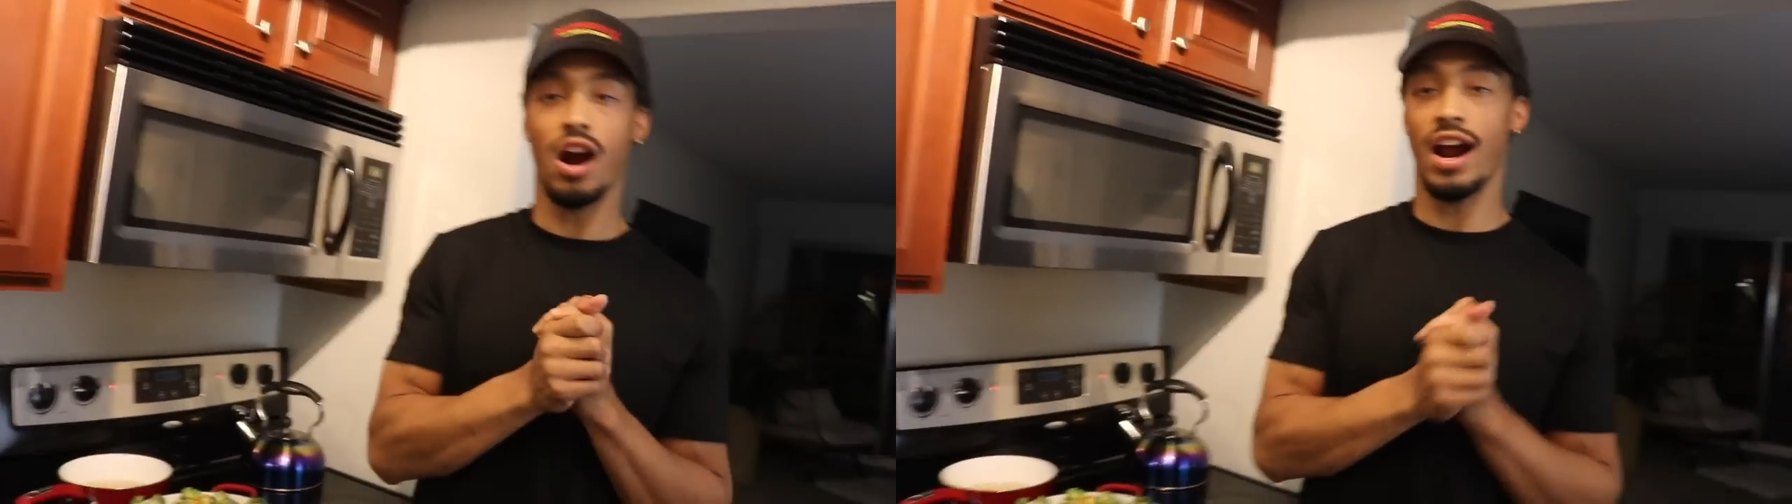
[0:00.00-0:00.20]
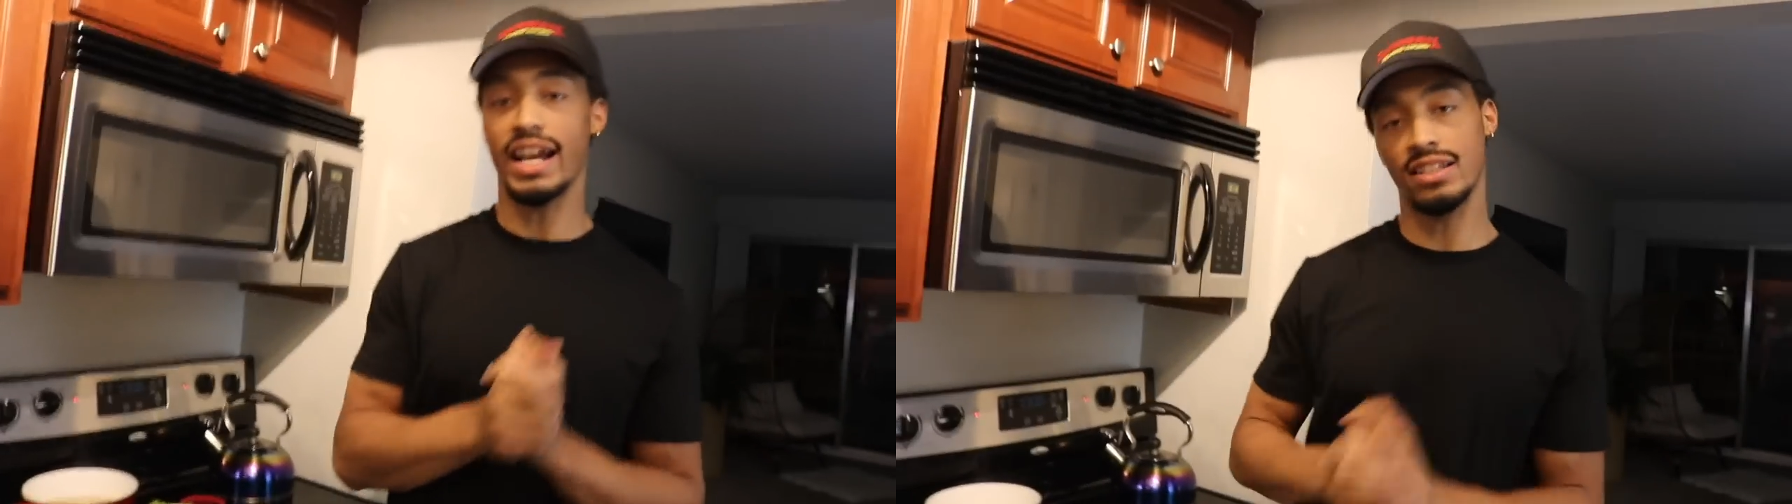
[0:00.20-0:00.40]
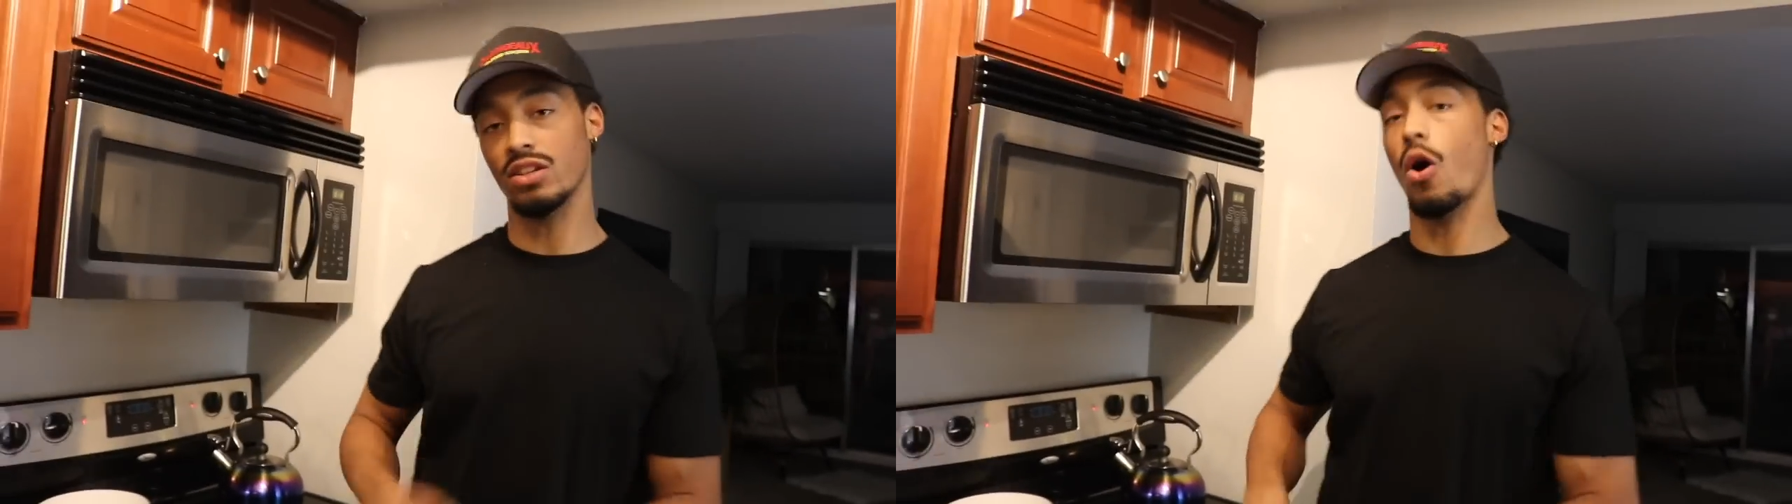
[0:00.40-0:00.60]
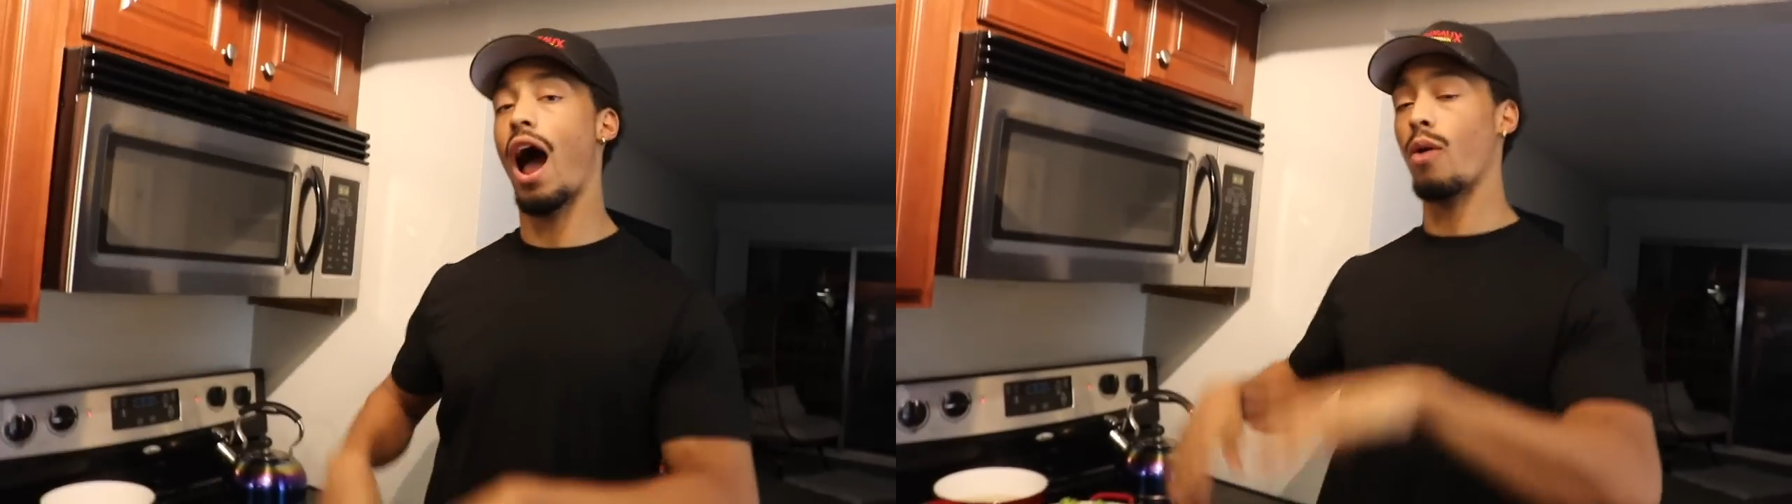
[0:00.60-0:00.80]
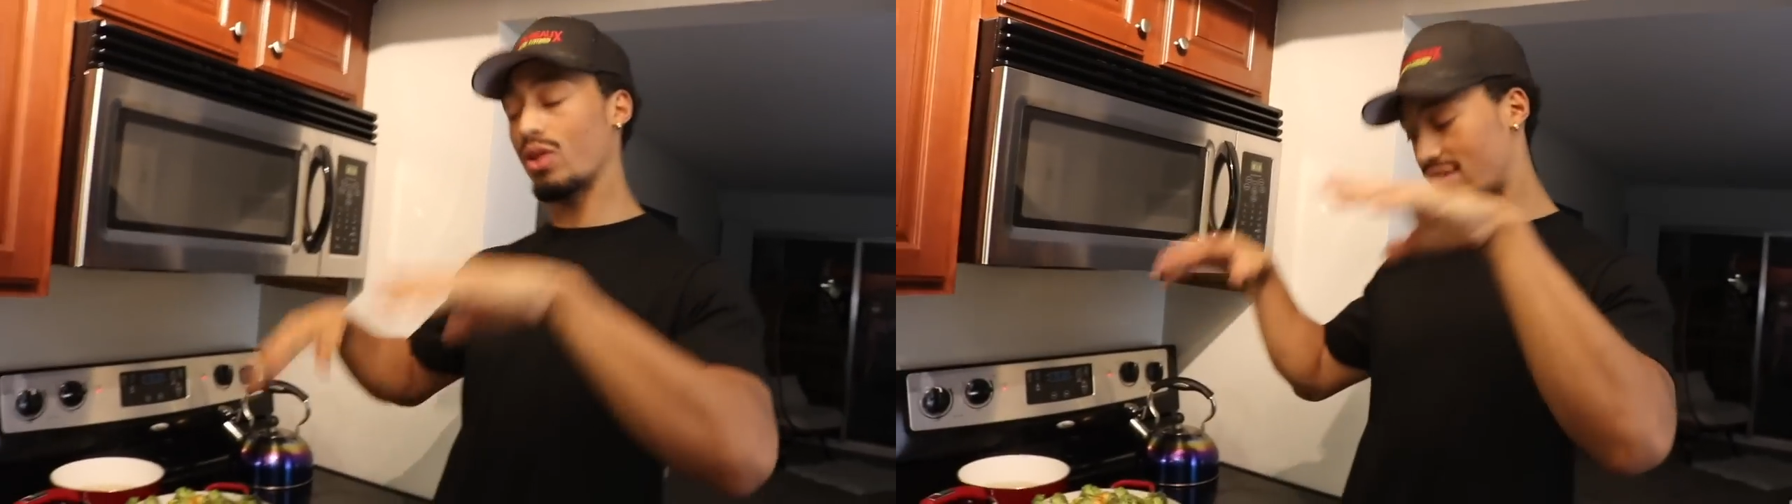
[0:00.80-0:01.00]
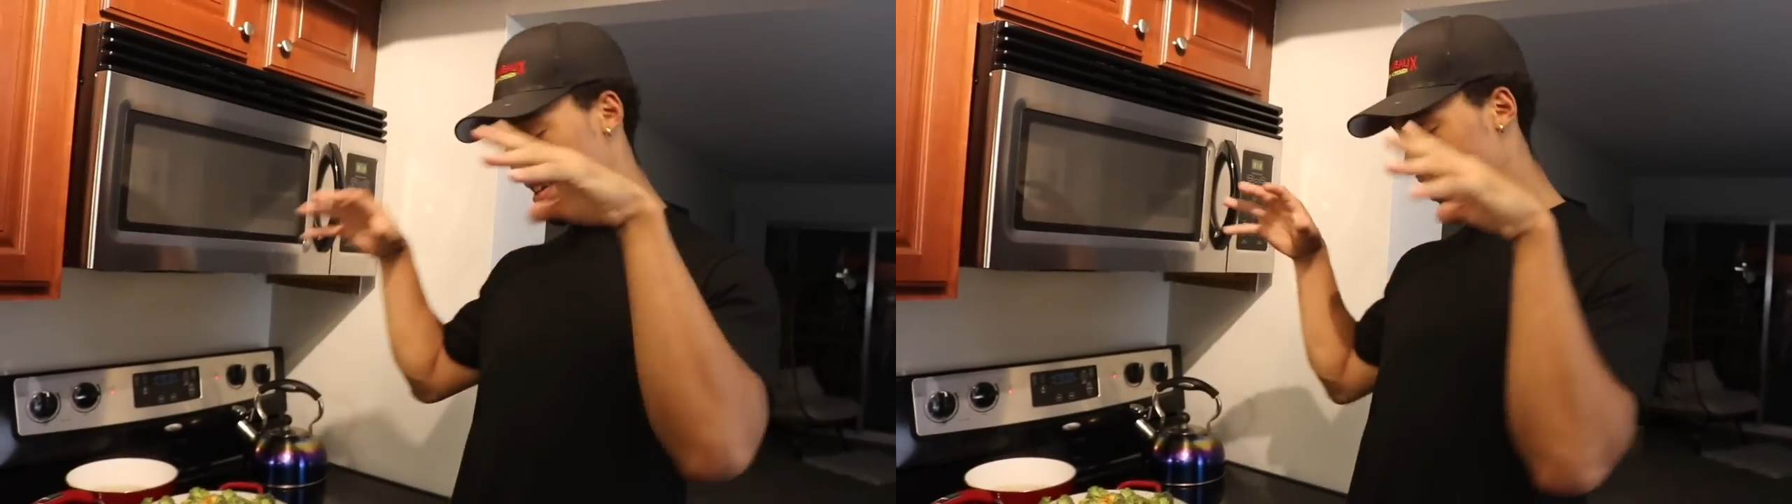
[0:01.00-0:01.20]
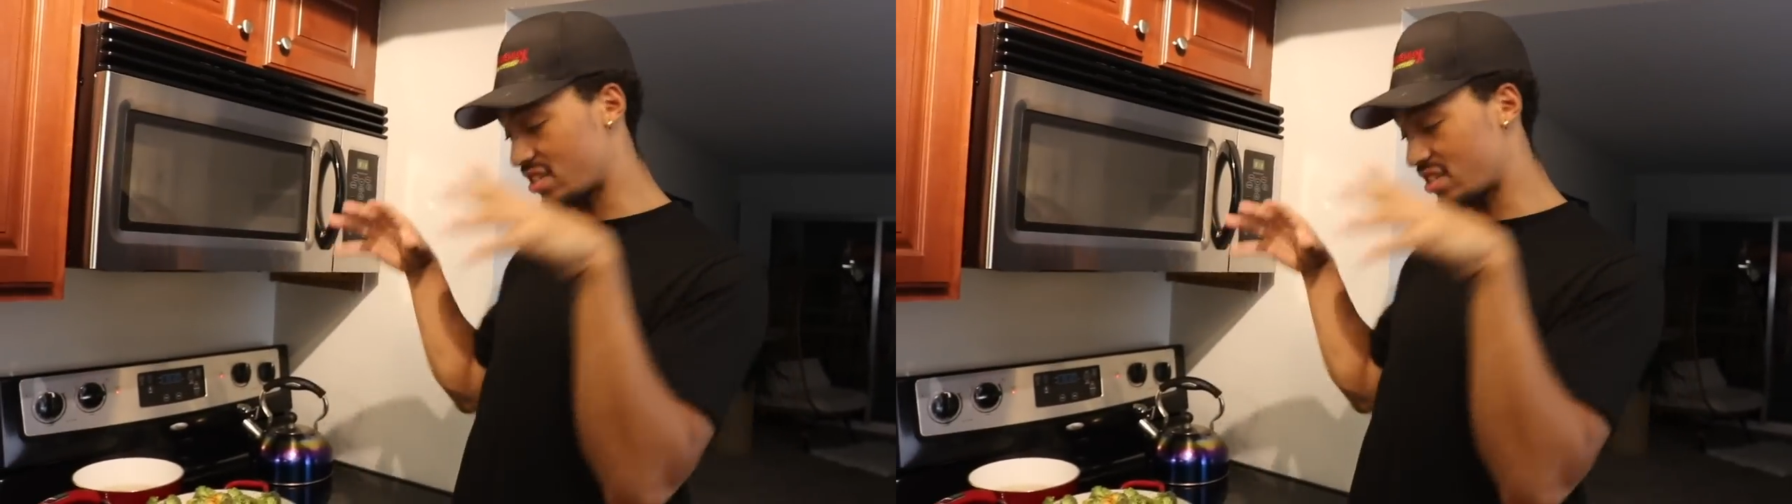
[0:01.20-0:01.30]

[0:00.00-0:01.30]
Alright, so I would say